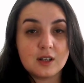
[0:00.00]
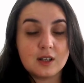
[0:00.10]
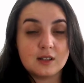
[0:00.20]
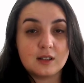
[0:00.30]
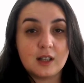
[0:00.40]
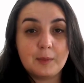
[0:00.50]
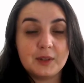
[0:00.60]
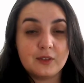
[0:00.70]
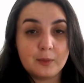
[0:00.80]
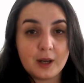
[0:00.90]
his
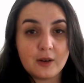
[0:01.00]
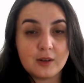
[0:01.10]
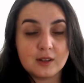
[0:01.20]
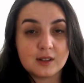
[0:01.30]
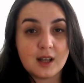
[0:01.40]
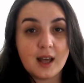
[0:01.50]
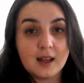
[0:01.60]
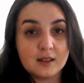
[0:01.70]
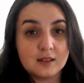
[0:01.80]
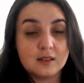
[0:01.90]
adoptive parent
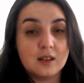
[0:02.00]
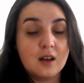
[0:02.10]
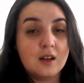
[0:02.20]
and